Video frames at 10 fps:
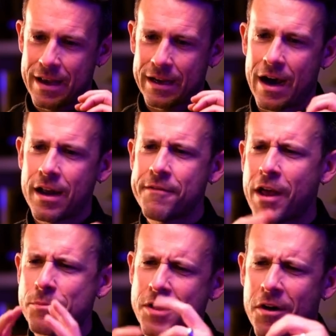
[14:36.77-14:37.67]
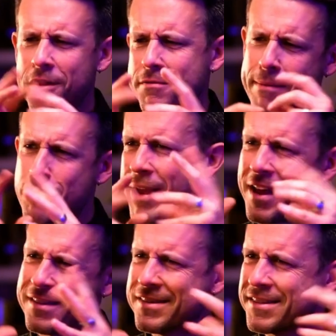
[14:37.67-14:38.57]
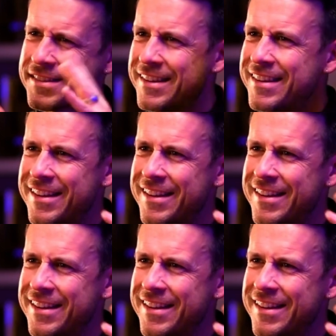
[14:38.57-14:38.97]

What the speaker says: kind of helps all the rubber bands